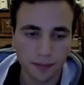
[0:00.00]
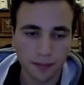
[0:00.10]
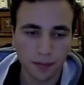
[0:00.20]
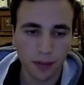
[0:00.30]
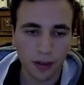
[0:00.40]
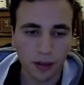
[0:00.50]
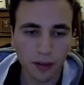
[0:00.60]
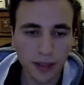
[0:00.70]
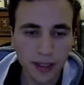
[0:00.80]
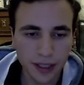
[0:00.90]
Hume
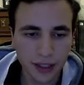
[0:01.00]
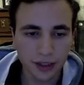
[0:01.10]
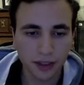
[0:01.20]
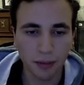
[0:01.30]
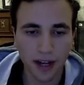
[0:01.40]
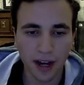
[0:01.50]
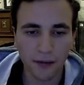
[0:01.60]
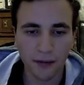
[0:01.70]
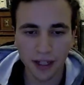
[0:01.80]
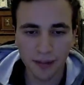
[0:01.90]
continues to point out a
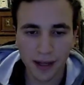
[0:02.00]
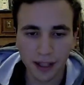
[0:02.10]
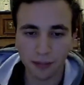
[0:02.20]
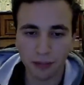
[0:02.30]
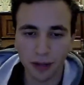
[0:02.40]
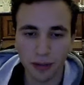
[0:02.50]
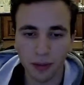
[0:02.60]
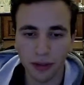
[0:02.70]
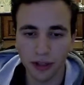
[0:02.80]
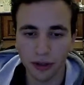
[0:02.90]
fundamental problem with
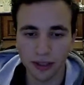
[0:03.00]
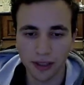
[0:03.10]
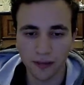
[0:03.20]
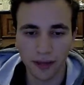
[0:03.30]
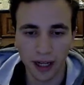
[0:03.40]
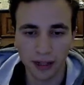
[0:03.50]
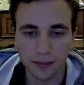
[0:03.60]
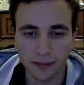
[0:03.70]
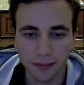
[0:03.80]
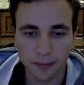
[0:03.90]
cause and effect.
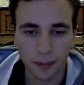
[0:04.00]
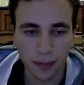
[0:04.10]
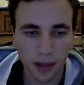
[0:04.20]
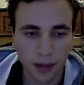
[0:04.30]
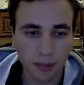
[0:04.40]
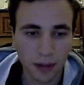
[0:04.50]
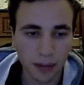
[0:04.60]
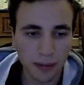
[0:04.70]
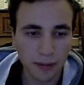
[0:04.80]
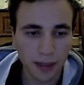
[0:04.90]
The
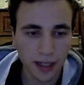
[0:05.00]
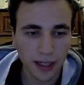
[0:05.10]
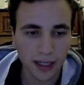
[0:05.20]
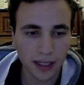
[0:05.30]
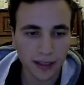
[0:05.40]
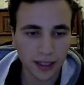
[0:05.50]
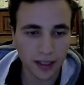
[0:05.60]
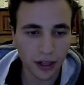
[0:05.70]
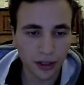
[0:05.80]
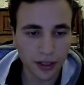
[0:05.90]
problem is that
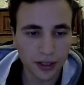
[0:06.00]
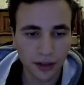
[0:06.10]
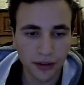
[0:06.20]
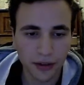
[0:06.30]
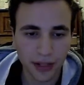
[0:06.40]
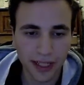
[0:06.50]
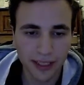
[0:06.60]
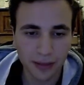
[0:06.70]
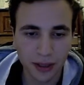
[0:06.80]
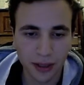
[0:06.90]
knowledge of the relation
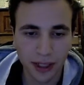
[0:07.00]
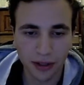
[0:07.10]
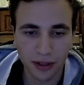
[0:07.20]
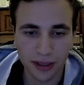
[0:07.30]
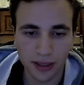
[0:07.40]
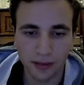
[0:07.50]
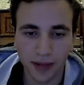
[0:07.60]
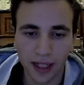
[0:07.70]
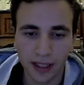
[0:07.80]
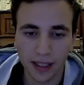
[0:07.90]
between cause and
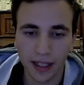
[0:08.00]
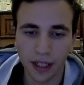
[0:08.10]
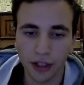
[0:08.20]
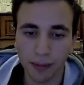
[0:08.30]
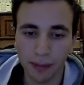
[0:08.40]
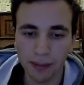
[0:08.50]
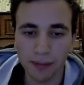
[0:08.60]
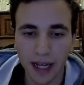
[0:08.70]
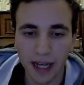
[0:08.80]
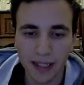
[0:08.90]
effect cannot be
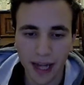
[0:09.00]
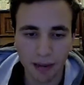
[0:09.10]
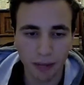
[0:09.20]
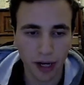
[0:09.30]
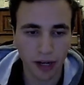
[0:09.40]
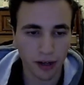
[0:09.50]
obtained a priori.